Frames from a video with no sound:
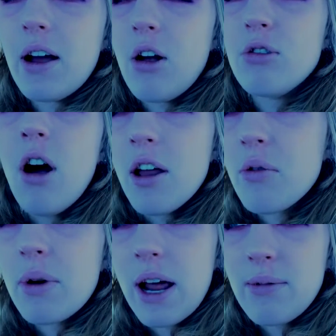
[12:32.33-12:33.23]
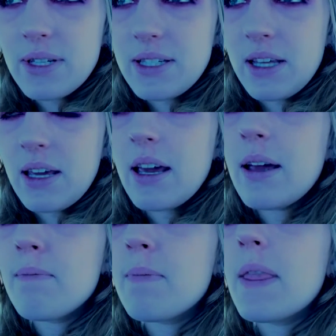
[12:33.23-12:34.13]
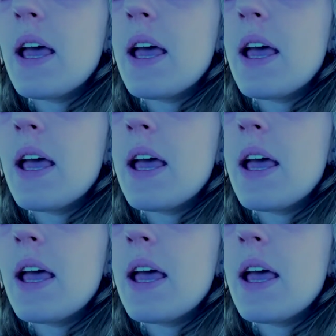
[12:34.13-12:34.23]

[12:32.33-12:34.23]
lot of what I was thinking,